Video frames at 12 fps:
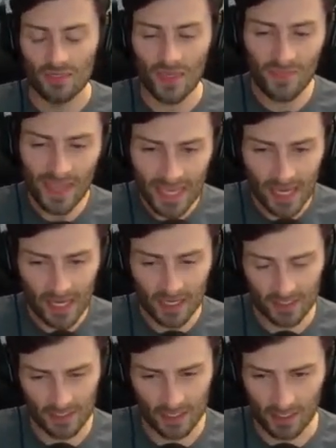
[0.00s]
Then they get
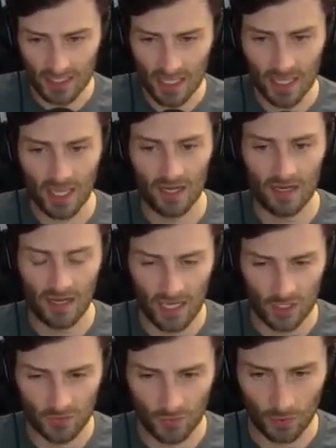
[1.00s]
Kentucky in
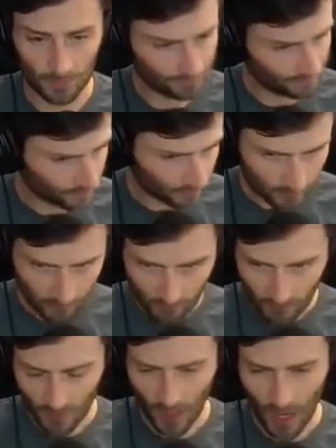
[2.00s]
Nashville.
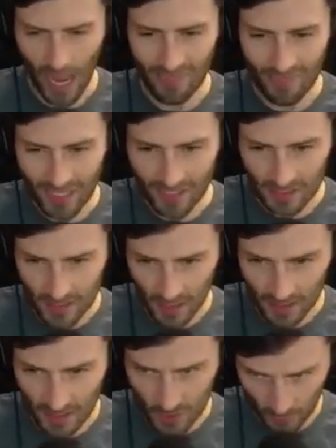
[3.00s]
I think
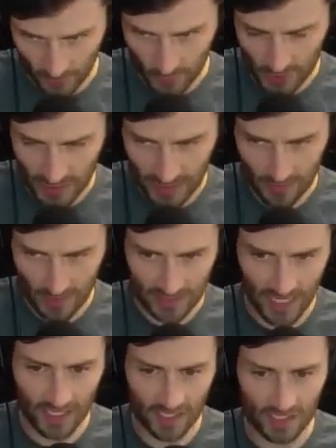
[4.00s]
Kentucky is one of those teams
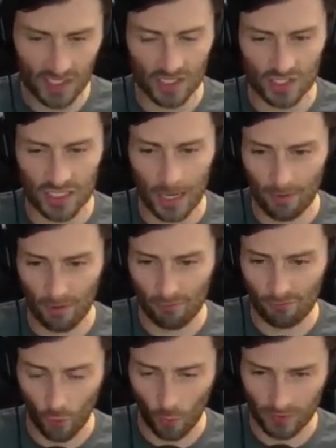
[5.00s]
that takes a
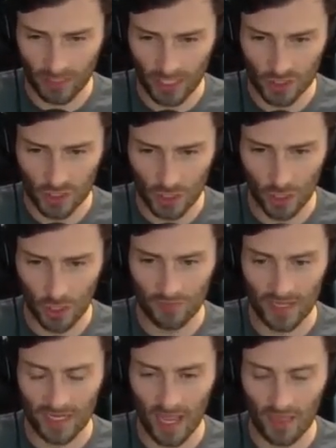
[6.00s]
step forward next year.
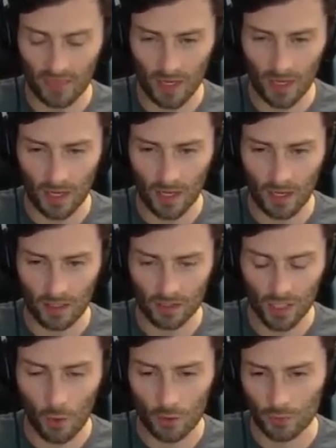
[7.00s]
They got
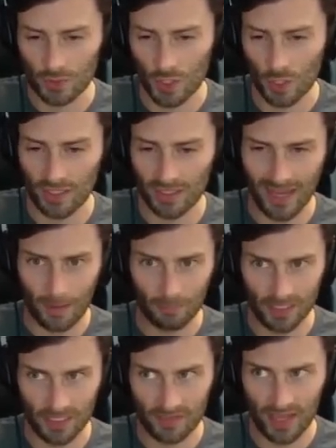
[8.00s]
Cohen returning, I
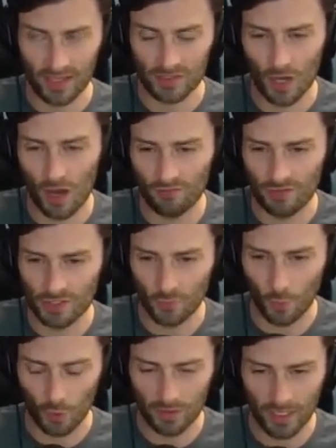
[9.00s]
believe, as
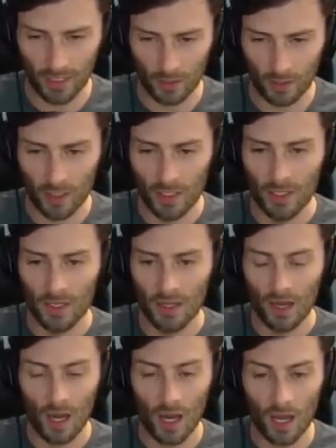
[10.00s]
offensive coordinator.
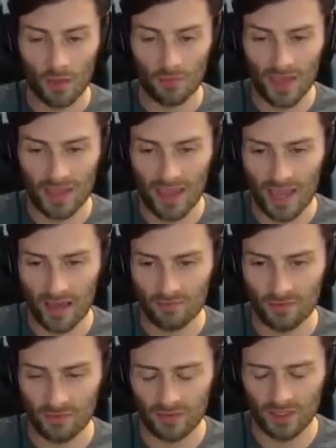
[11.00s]
They
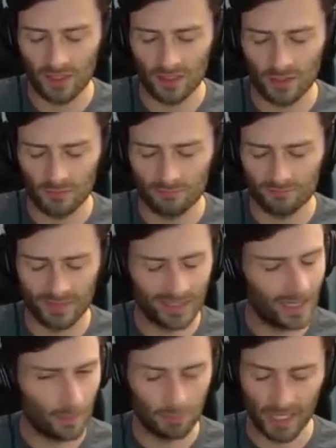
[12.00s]
have
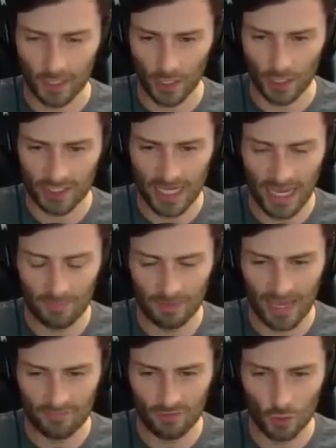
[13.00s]
I'm blanking on his name,
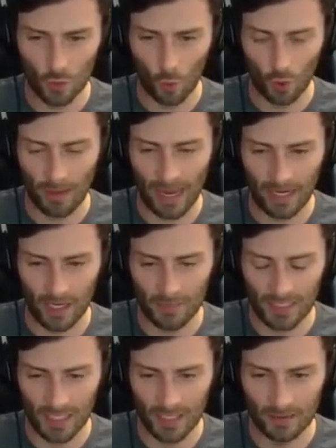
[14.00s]
but they have the new quarterback
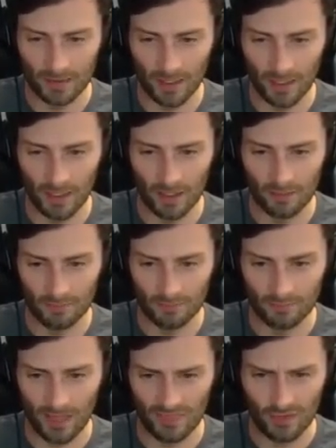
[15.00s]
coming in, I
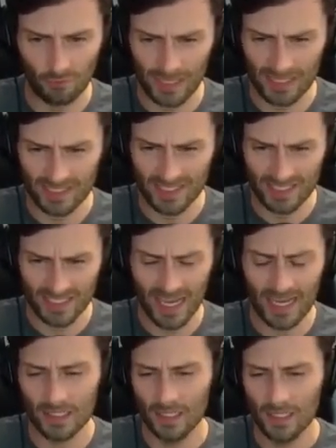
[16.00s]
think from NC
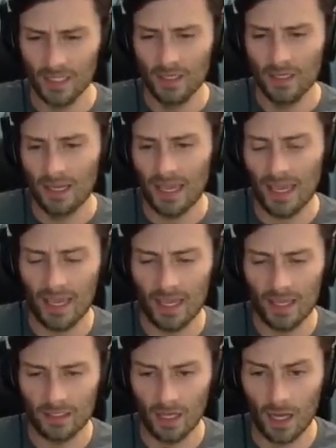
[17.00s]
State.
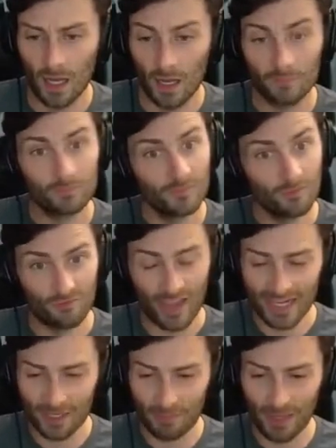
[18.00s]
And
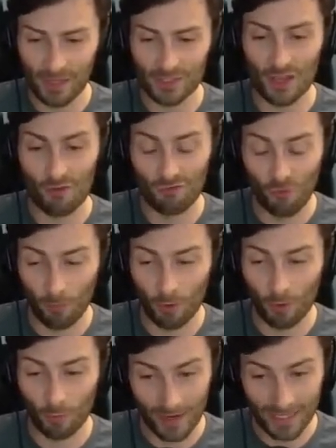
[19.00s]
Vanderbilt's
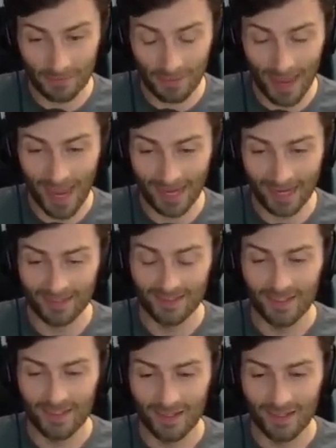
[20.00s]
former running back,